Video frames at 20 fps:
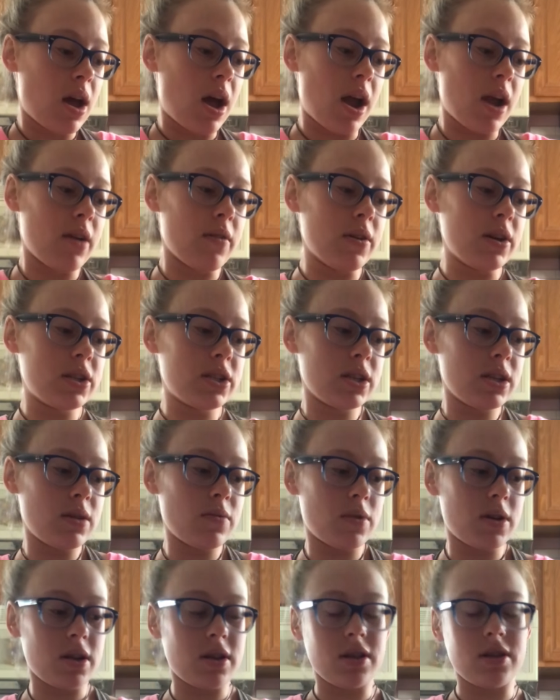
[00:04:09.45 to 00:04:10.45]
I originally
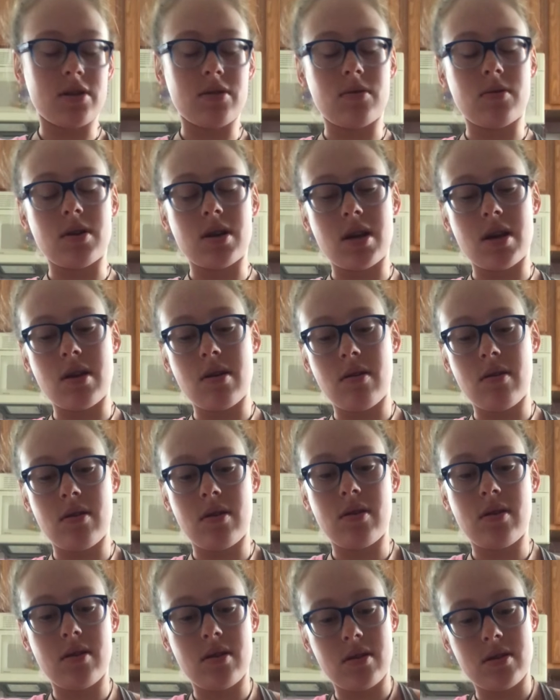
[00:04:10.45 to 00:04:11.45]
wanted the toy
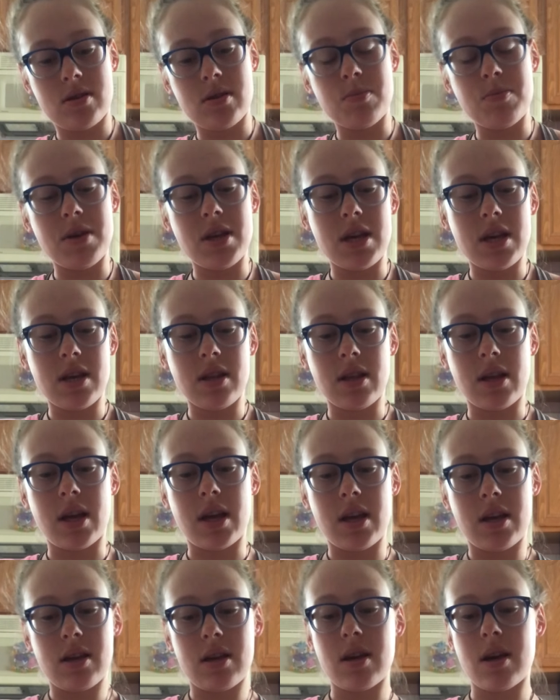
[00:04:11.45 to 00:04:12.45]
to be
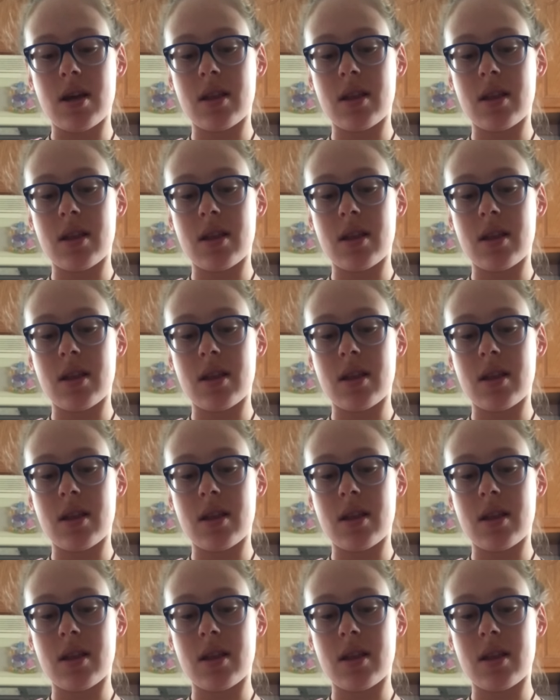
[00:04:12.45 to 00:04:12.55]
like